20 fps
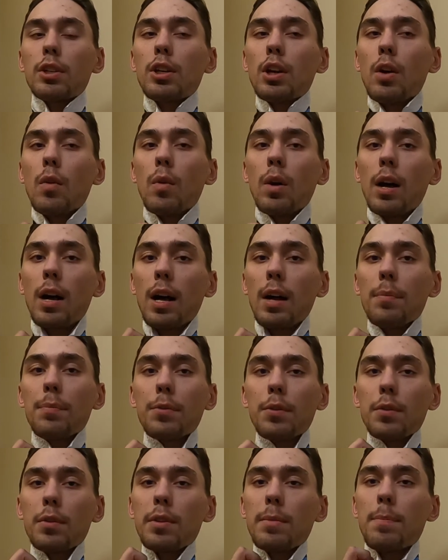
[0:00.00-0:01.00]
Go
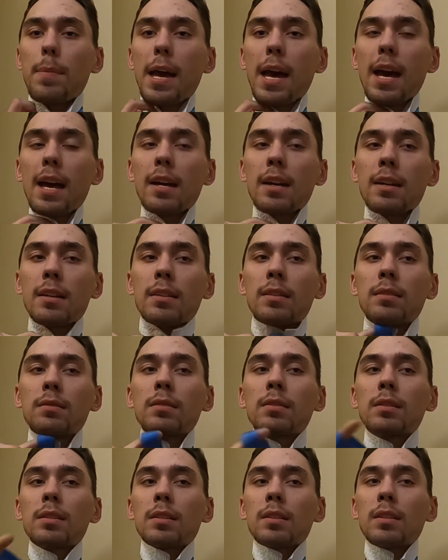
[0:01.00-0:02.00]
up through the back,
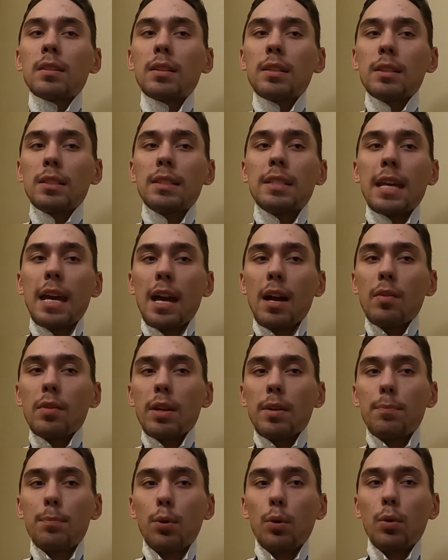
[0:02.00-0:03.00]

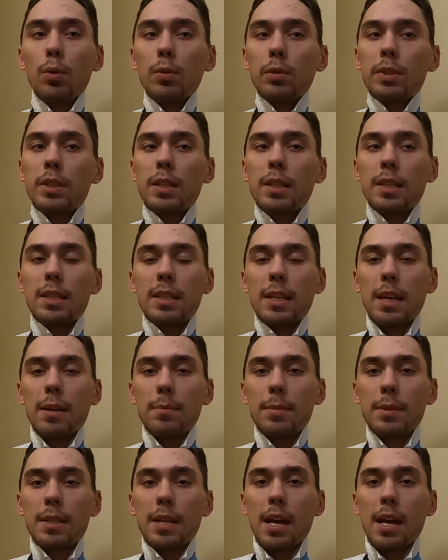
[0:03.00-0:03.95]
down and pull to the same